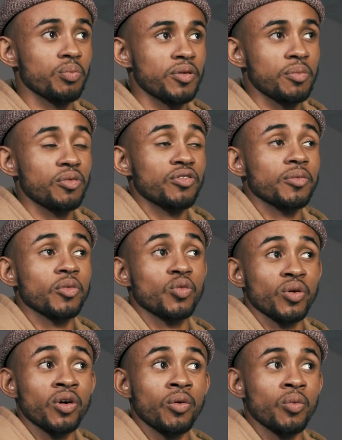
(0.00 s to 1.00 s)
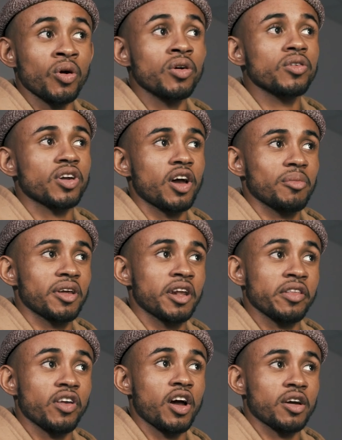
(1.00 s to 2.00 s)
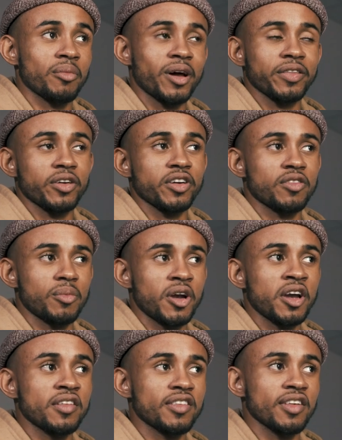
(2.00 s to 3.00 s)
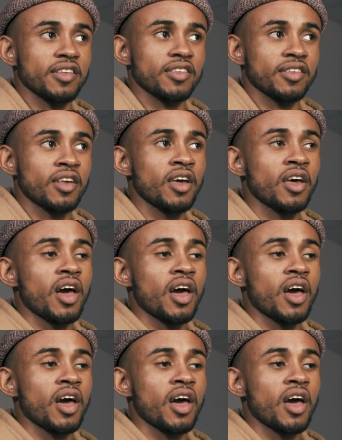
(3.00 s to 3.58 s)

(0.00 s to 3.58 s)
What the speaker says: people from the real world come in and talk about their experiences.